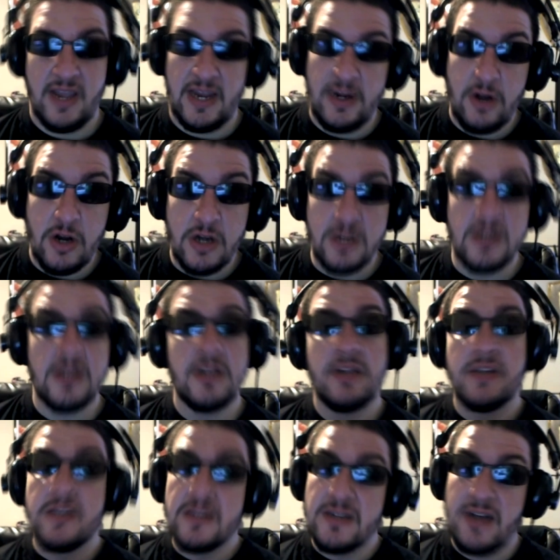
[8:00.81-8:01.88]
at heart,
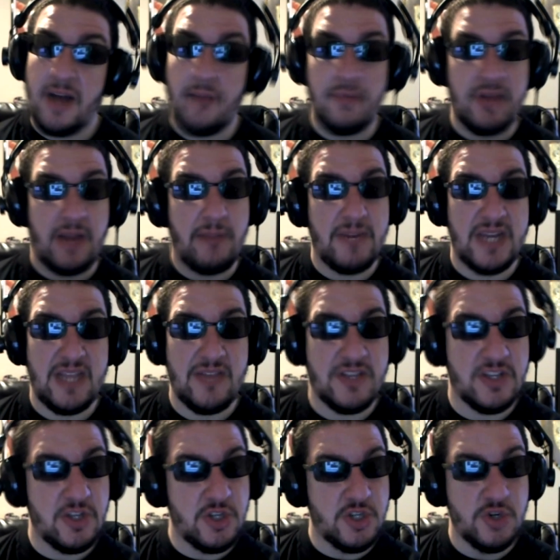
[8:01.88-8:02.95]
I'm going to give it
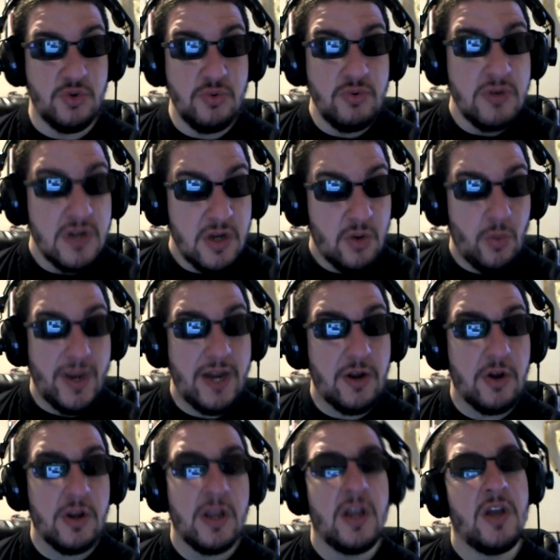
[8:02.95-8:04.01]
to the true
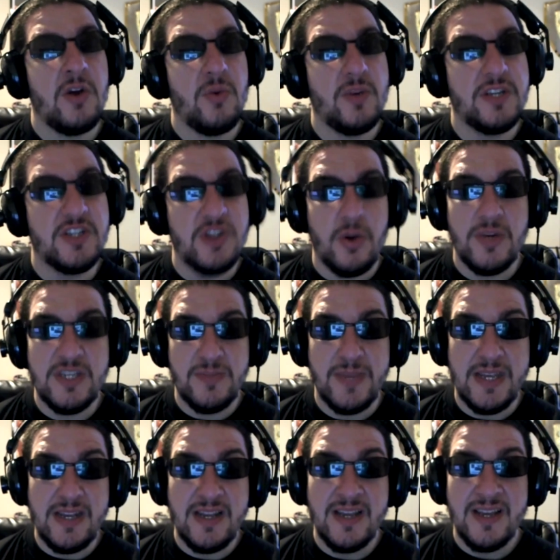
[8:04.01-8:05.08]
winner, which has always
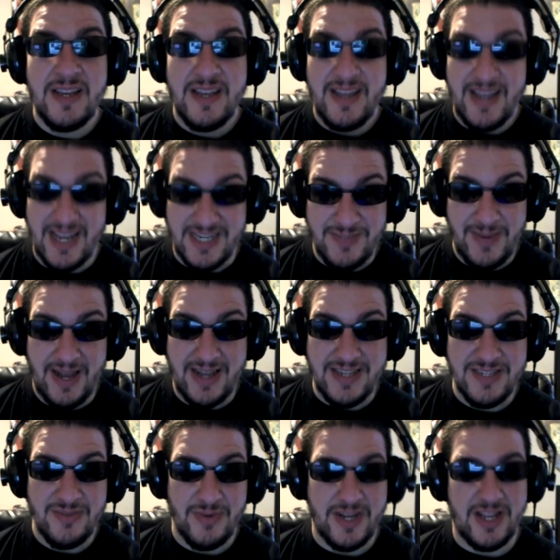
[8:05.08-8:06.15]
been
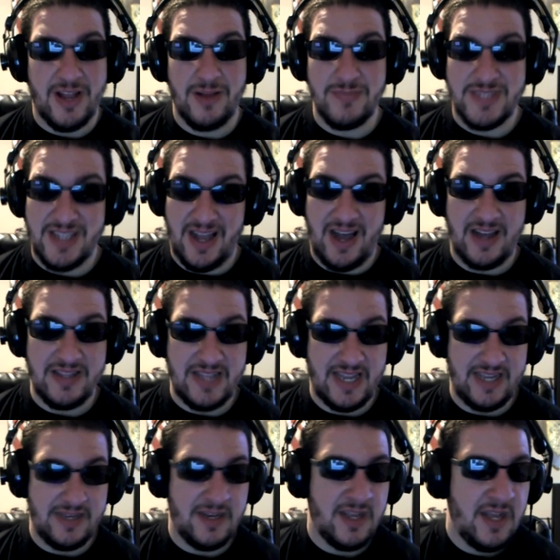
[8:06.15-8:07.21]
Xbox when it comes to
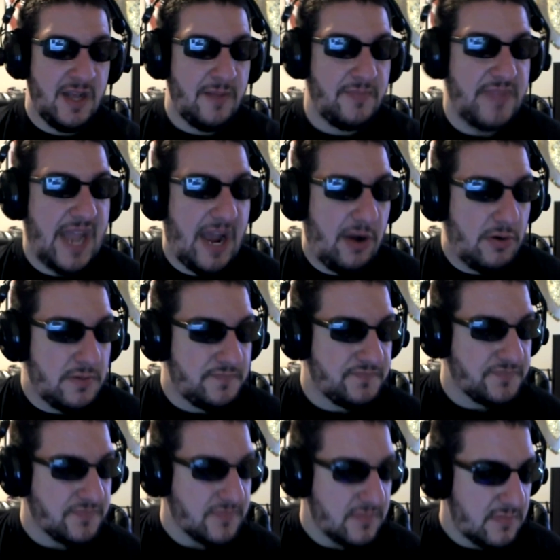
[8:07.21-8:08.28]
online. Now,
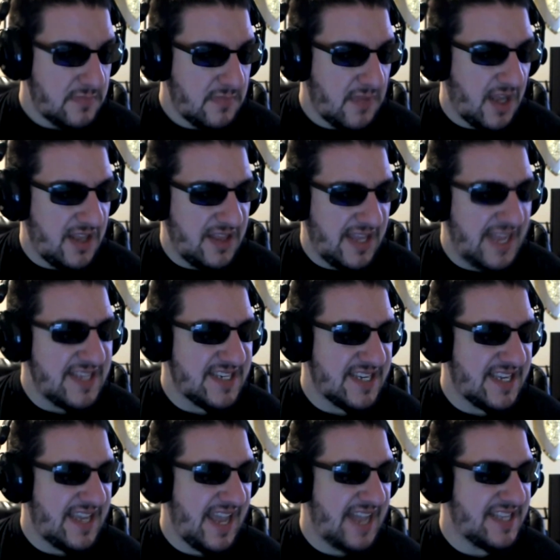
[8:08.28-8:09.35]
let's
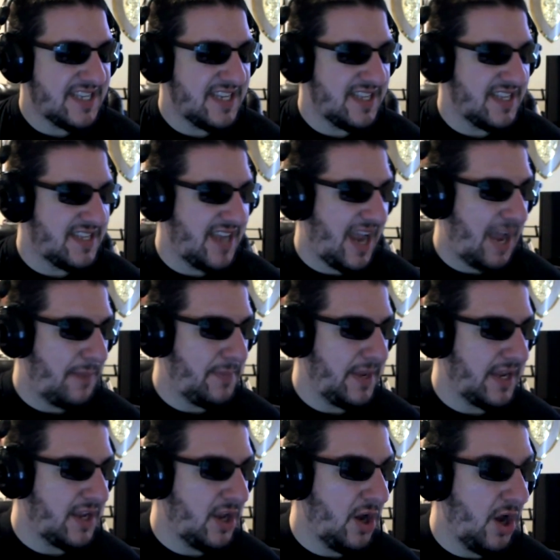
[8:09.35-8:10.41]
get to the
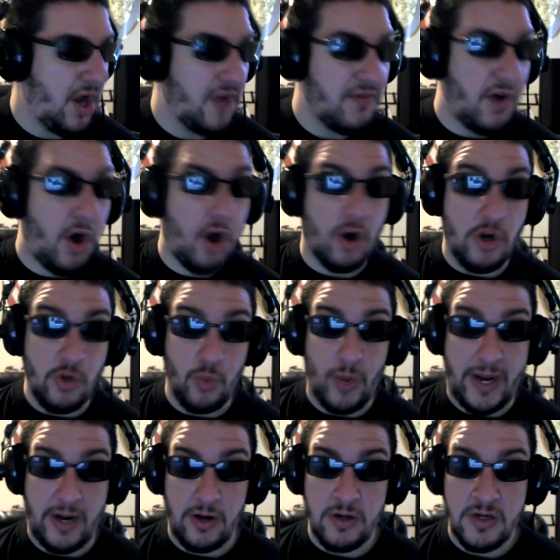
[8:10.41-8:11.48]
topic of
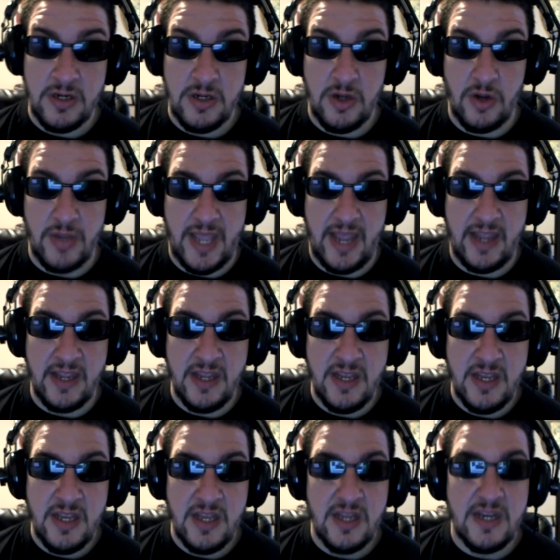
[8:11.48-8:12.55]
hardware, okay?
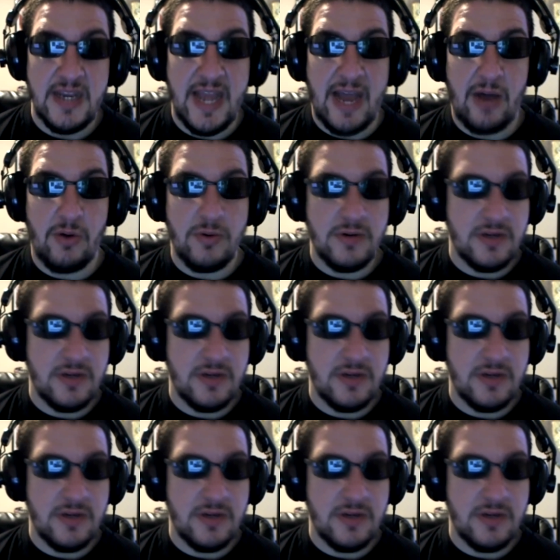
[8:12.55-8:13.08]
Now,